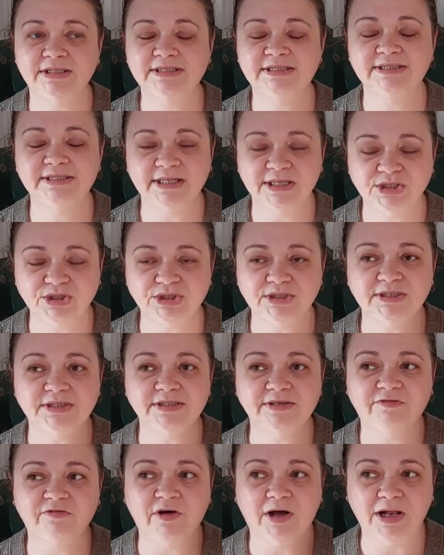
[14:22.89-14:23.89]

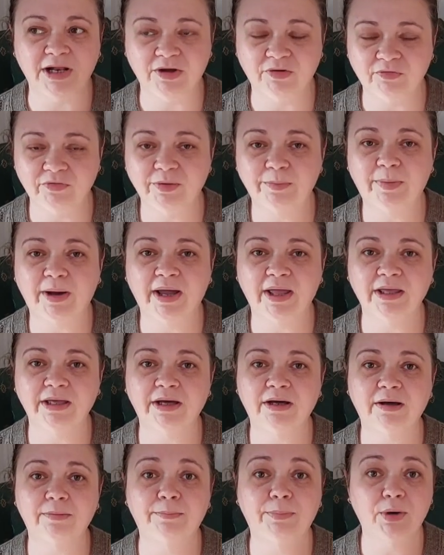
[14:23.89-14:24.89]
stitches followed by
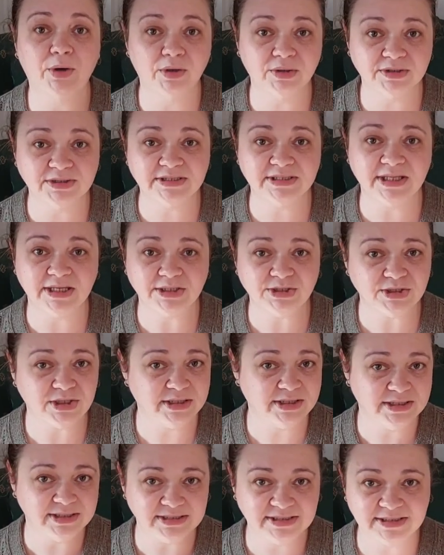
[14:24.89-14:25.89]
a purl stitch,
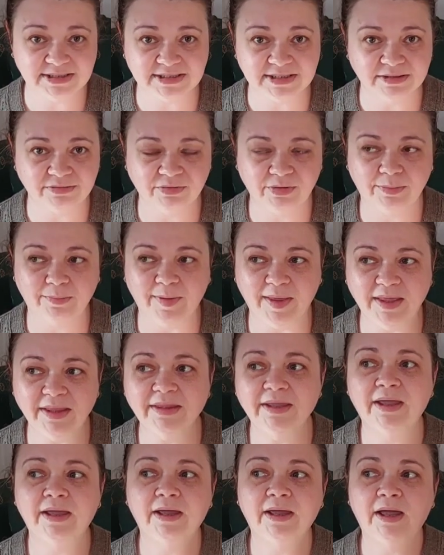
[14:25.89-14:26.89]
and this is the repeat.
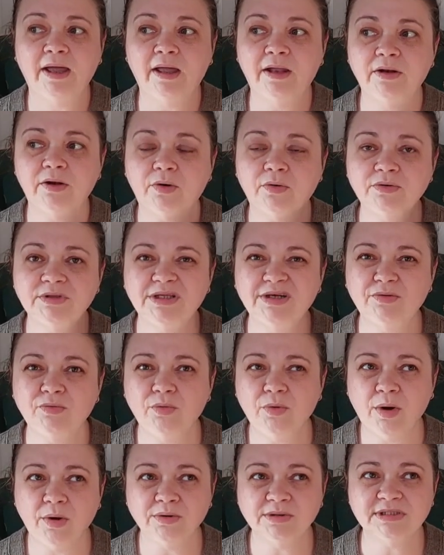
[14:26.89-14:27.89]
And on the
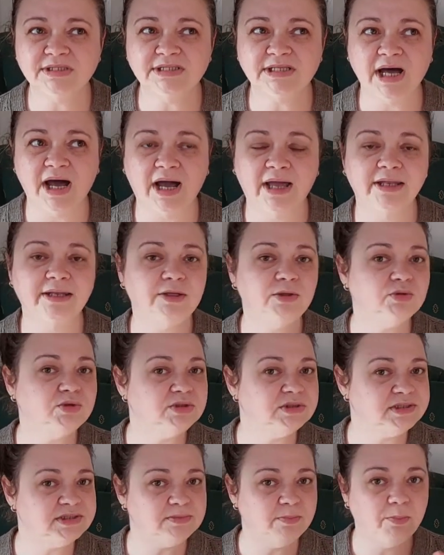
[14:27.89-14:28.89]
wrong side, you
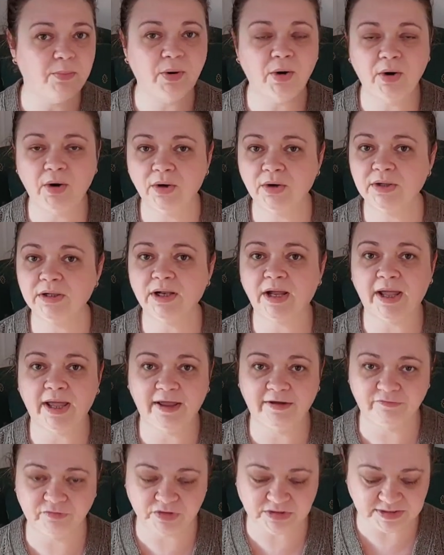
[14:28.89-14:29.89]
just purl
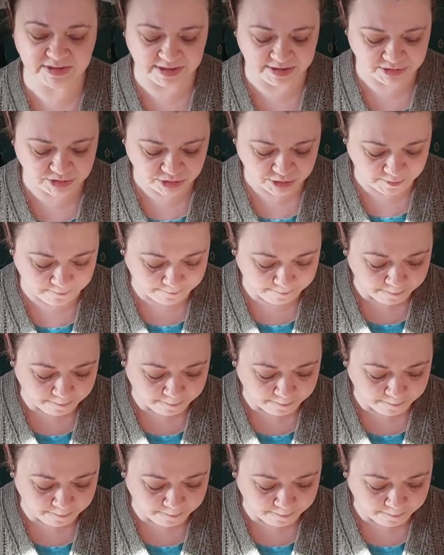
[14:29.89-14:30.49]
every stitch.